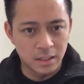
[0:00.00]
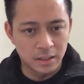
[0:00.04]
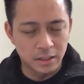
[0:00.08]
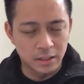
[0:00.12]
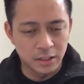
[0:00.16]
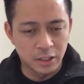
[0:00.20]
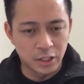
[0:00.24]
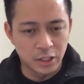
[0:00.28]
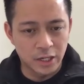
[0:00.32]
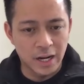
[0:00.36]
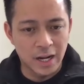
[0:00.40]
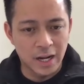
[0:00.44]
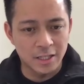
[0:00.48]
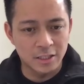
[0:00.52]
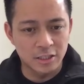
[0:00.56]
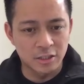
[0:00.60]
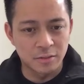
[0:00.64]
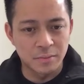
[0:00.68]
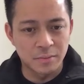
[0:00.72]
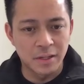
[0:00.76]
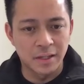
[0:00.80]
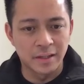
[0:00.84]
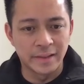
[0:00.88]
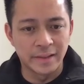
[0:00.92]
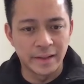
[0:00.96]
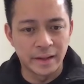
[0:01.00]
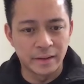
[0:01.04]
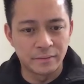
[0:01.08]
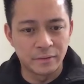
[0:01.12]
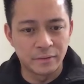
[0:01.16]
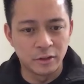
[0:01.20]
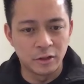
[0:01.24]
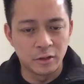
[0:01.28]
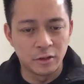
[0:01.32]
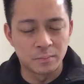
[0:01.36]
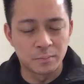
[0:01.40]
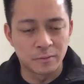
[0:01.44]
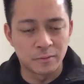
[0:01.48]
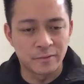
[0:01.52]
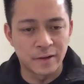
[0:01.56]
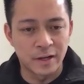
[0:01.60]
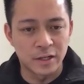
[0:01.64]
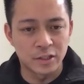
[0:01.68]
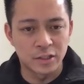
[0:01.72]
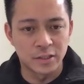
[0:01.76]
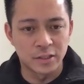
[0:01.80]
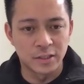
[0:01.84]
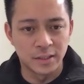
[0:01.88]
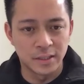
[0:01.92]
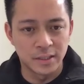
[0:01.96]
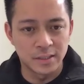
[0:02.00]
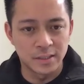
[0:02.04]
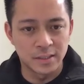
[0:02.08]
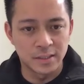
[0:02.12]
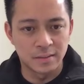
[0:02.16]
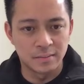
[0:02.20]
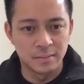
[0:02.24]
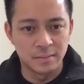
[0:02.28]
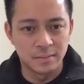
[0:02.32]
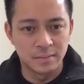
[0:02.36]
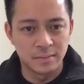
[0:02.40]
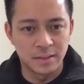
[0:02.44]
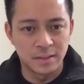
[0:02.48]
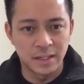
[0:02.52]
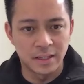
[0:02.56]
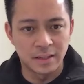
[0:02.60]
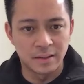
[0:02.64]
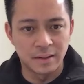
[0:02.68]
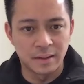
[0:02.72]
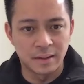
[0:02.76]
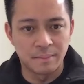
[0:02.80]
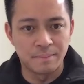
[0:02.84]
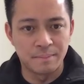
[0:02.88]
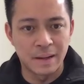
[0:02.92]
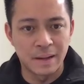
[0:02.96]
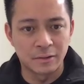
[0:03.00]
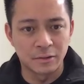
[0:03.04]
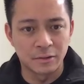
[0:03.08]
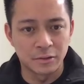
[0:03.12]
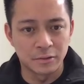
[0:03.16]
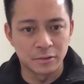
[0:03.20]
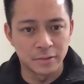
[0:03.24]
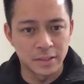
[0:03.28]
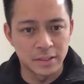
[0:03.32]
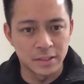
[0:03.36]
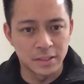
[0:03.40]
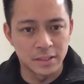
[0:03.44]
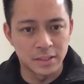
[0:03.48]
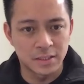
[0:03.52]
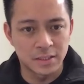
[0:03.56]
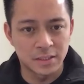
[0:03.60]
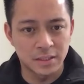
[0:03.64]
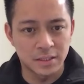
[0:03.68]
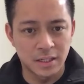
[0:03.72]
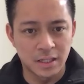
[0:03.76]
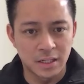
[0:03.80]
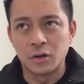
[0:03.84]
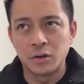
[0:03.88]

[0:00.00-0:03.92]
there has to be a level of professionalism and uh, boundaries